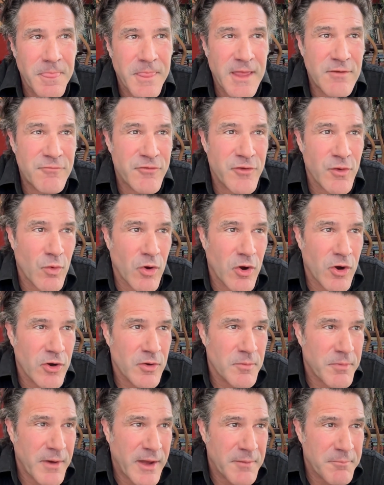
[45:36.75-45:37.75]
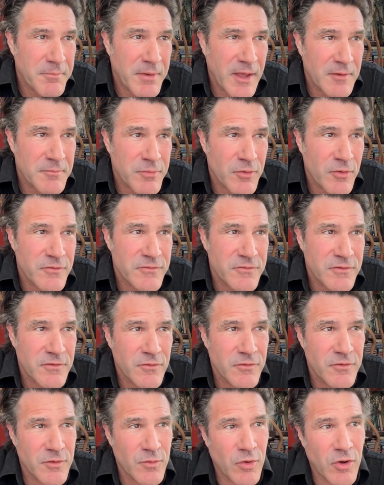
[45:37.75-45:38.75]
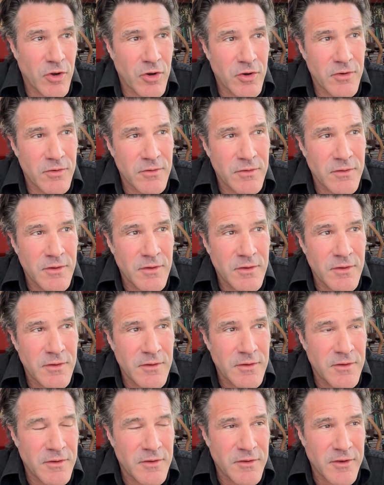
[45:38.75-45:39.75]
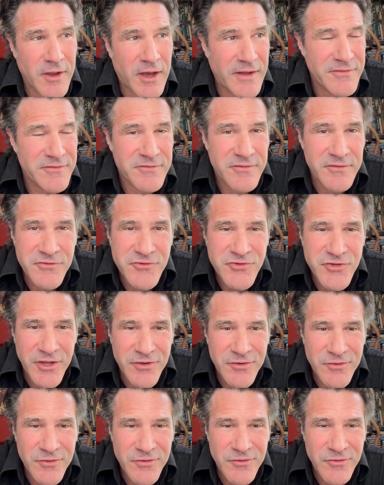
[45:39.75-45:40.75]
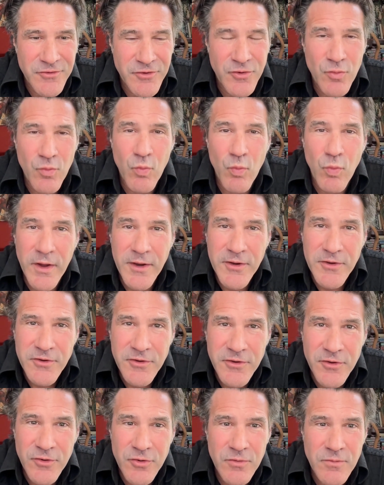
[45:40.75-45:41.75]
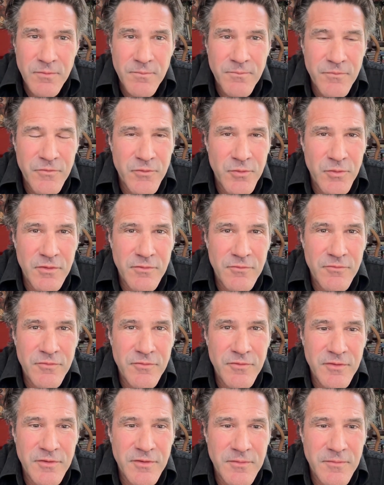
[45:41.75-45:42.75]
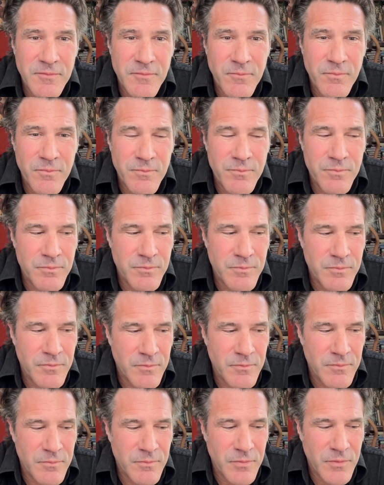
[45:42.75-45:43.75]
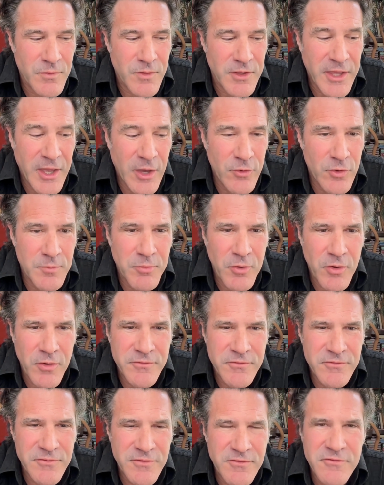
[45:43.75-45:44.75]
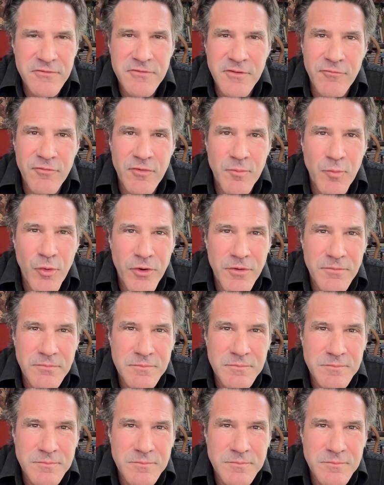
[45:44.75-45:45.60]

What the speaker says: If you are a BIPOC person or you are not cisgendered, do you want your sort of counterparts to suffer more?